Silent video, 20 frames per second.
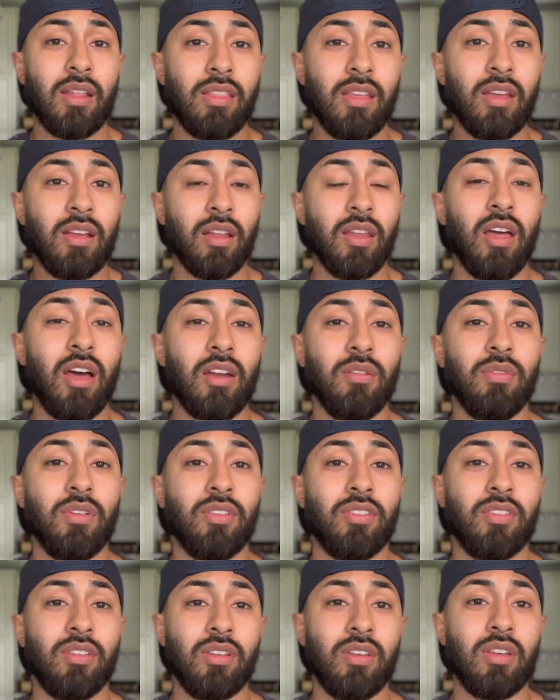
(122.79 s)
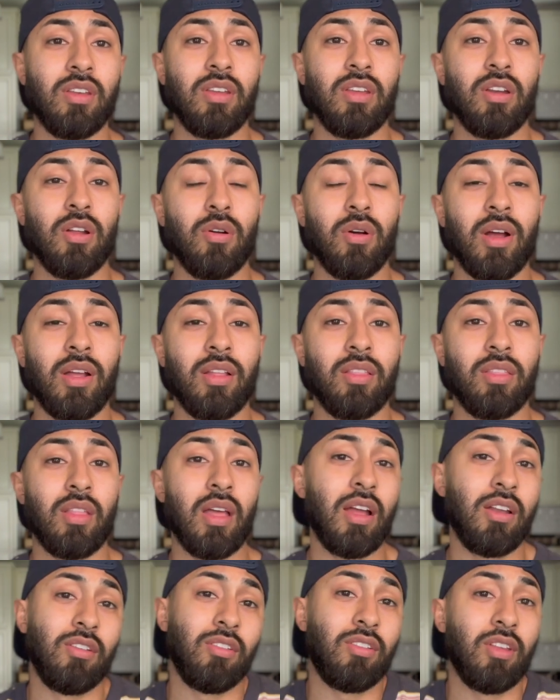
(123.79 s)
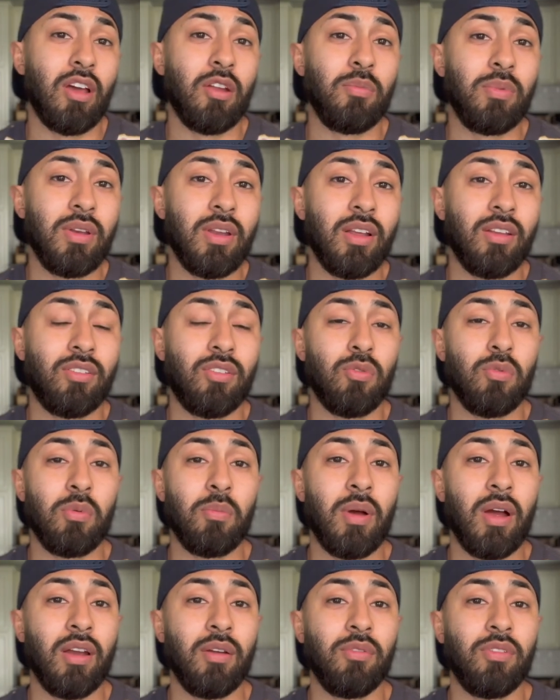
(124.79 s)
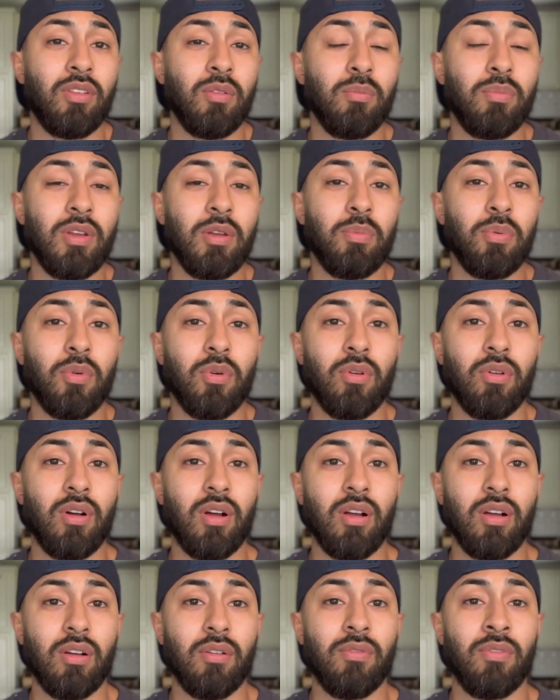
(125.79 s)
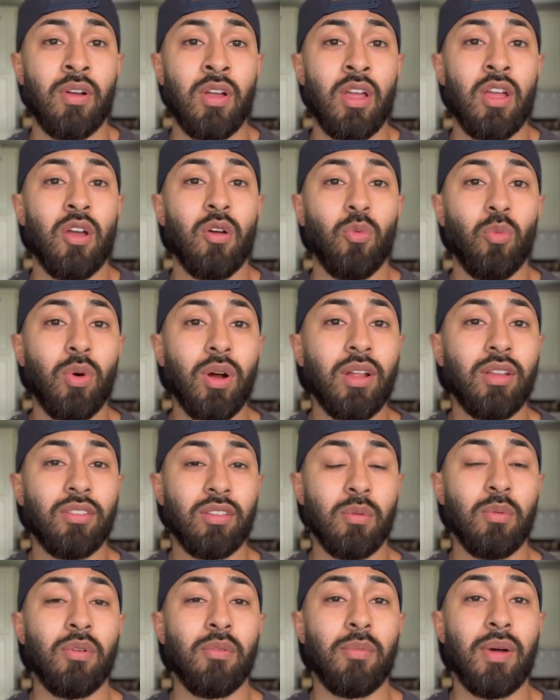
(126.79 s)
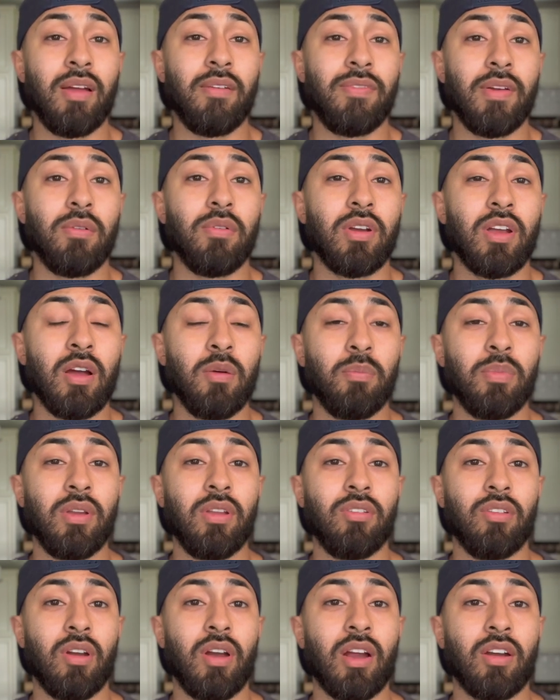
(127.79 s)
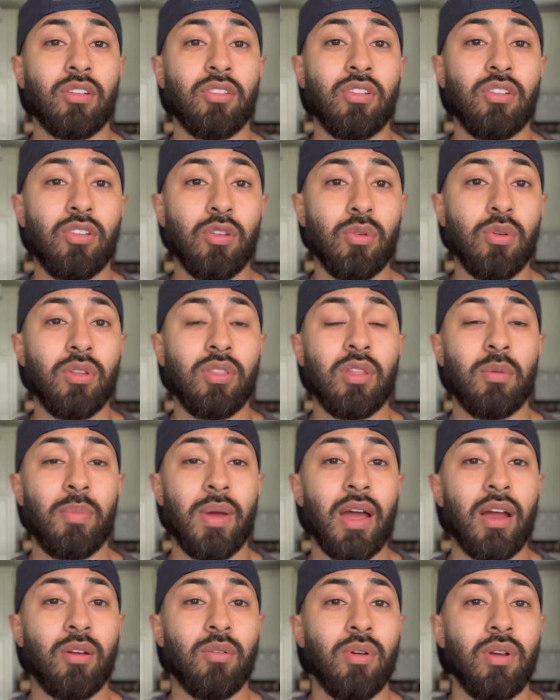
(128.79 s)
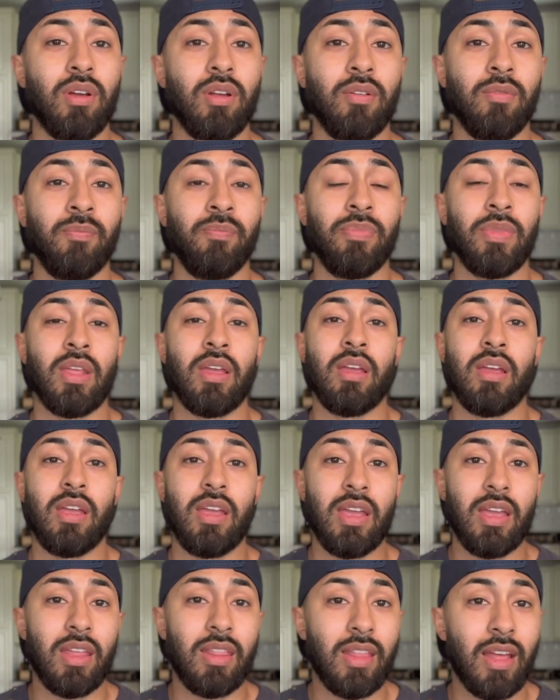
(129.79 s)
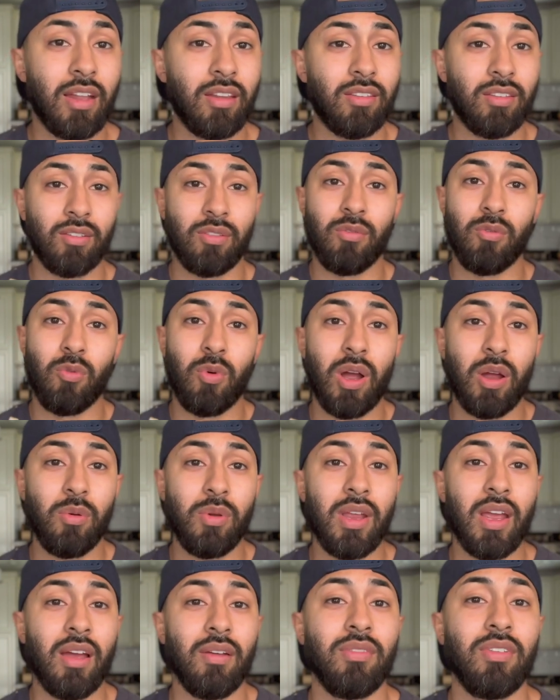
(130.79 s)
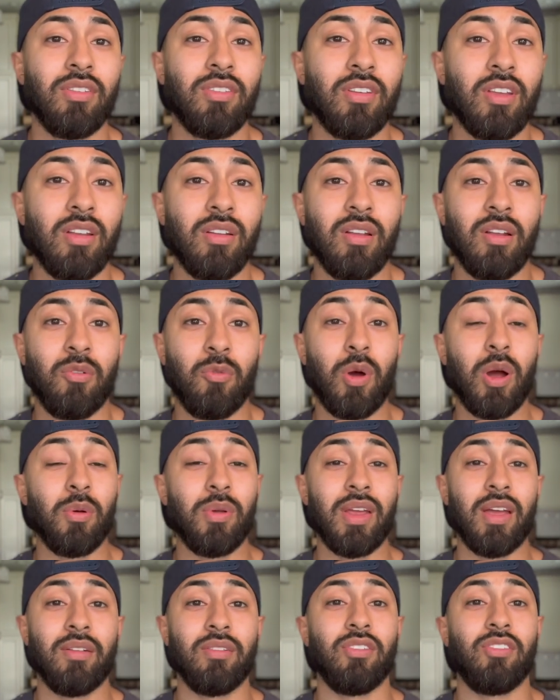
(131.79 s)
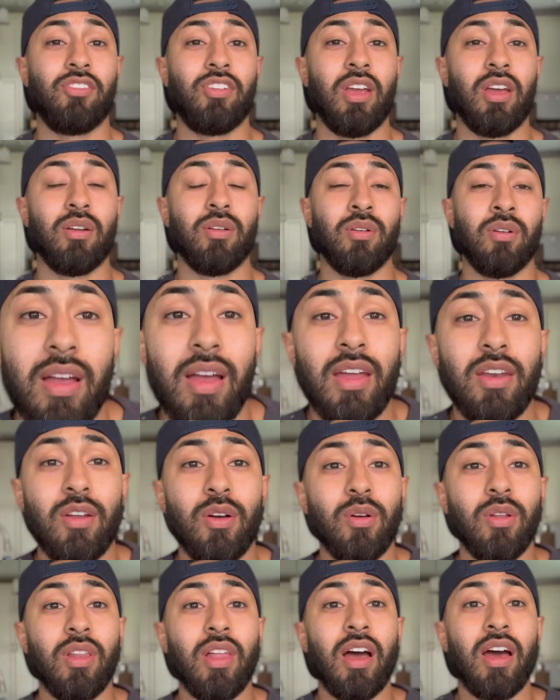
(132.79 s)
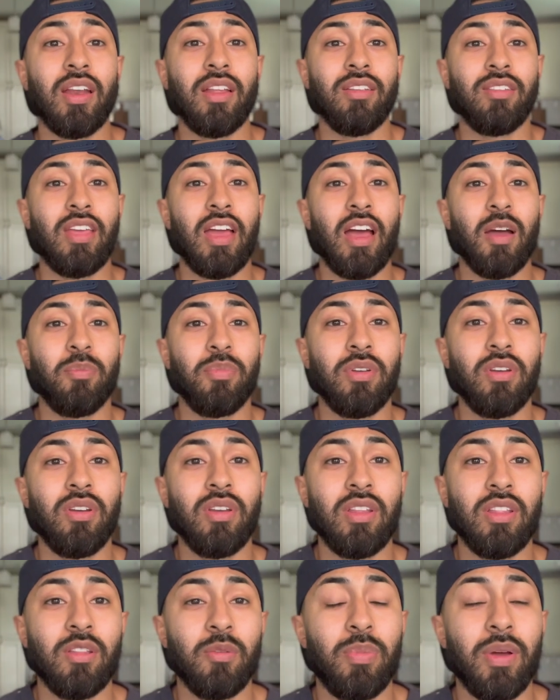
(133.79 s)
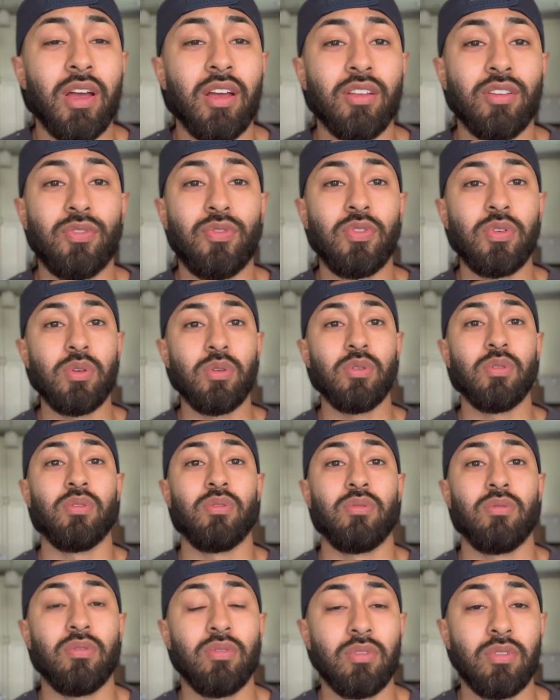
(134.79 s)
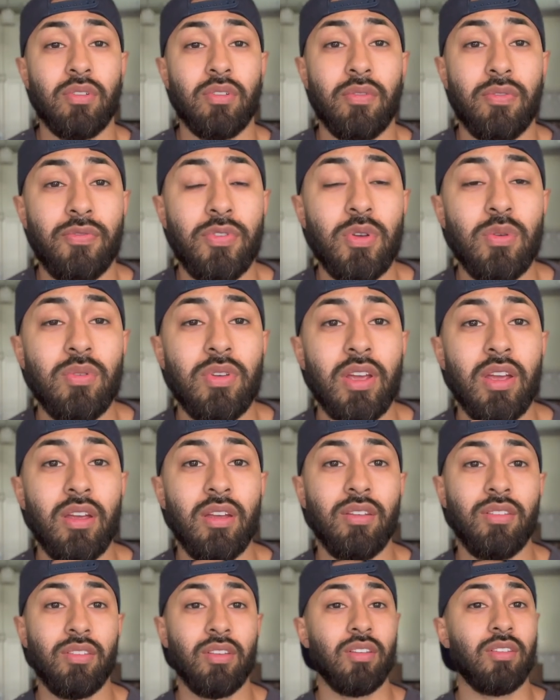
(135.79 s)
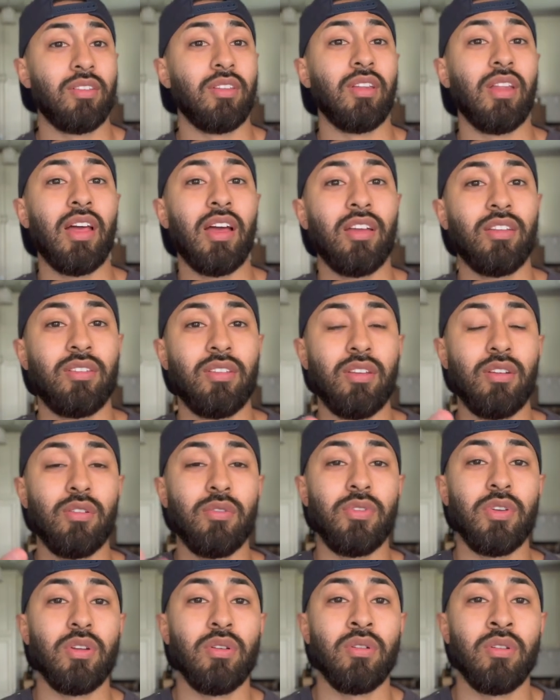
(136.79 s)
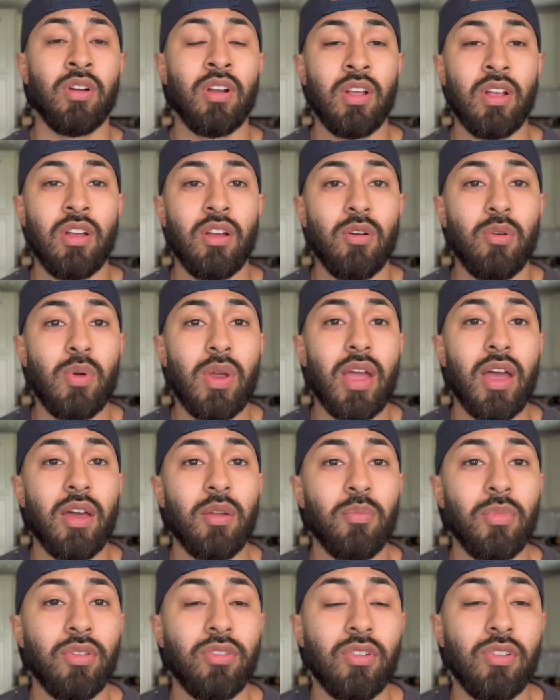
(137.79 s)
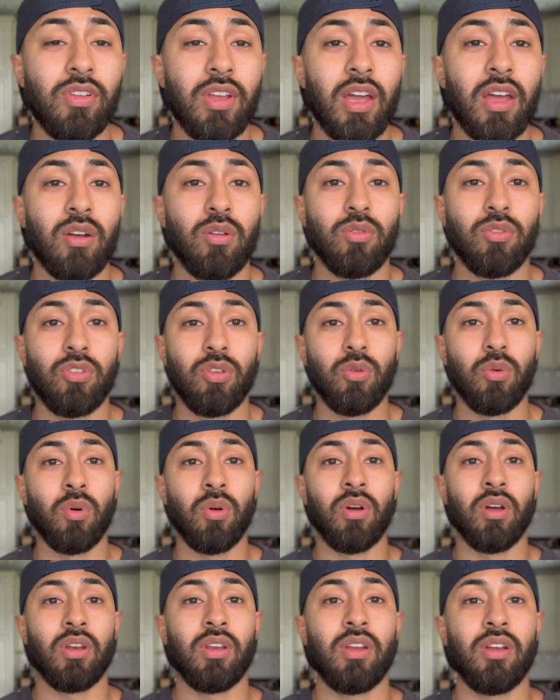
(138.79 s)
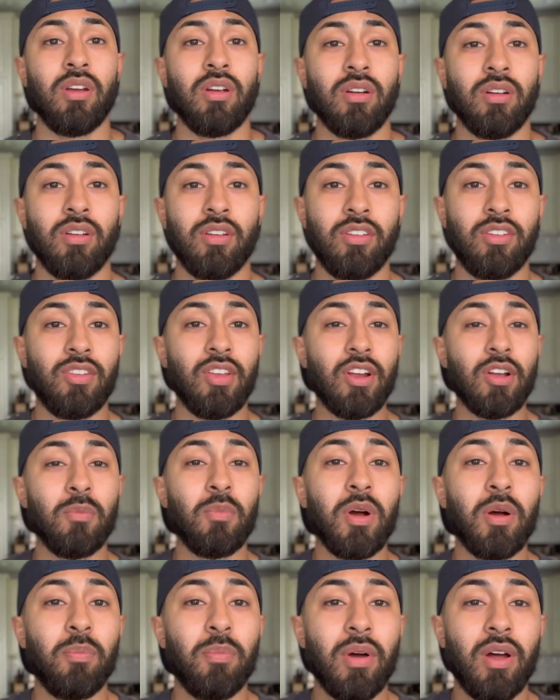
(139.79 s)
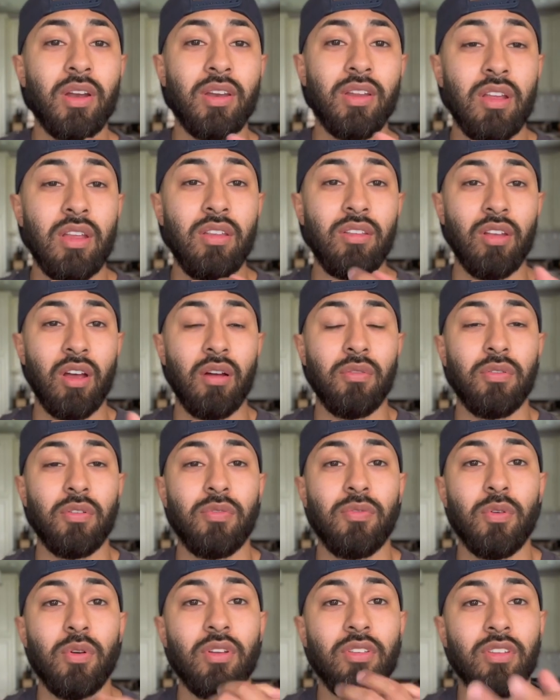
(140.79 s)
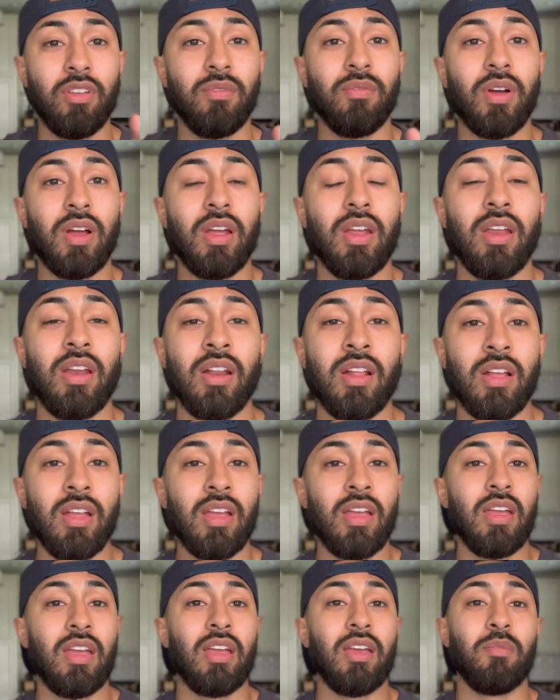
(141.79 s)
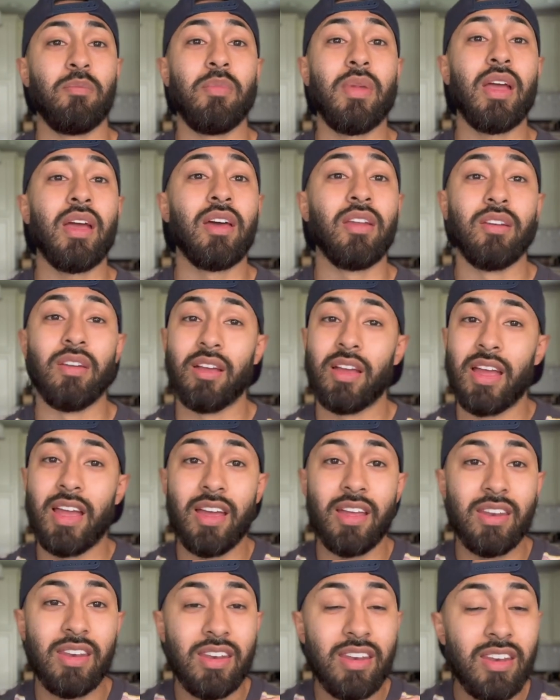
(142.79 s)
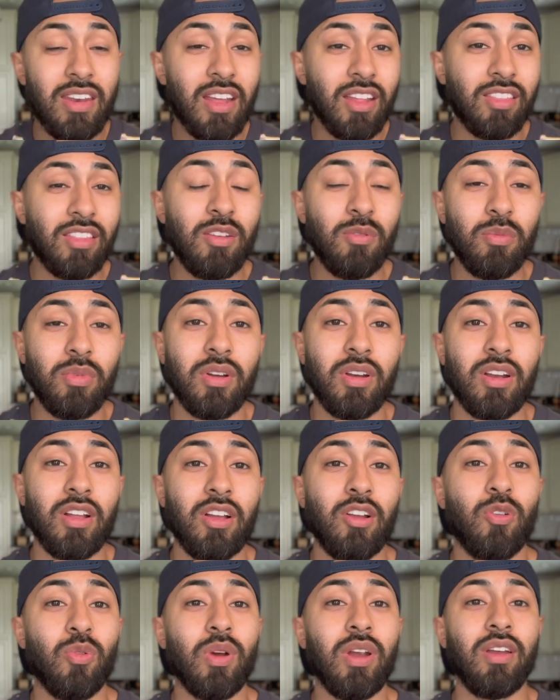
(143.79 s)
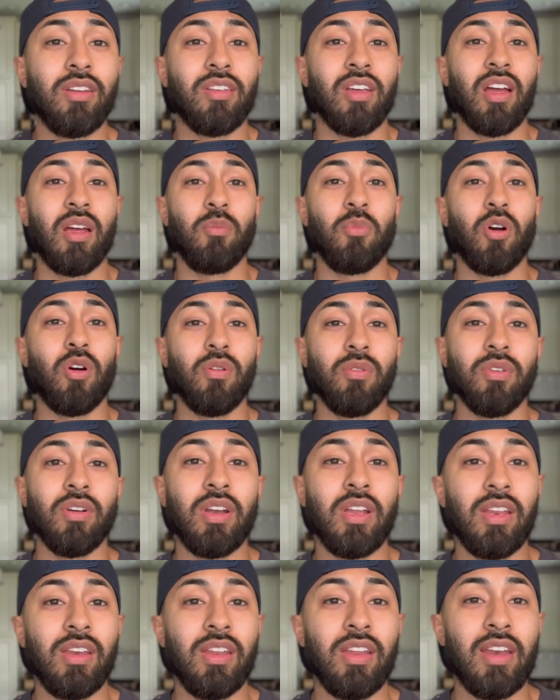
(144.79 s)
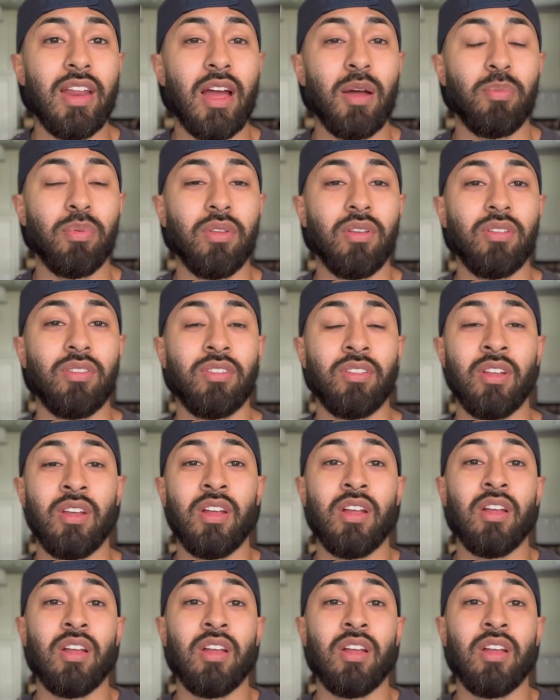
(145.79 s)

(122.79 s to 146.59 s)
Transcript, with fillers: think a lot of us, you know, I, I just thought it'd be nice to remind some people of what some of my favorite companies are actually doing in the background, and that's why we have this why we have this channel. I know a lot has happened in the past few few days since the last interview. We had Mister Dan O'Toole on here, took him up on his offer for his invite. And man, had nothing but a great time over in Indianapolis.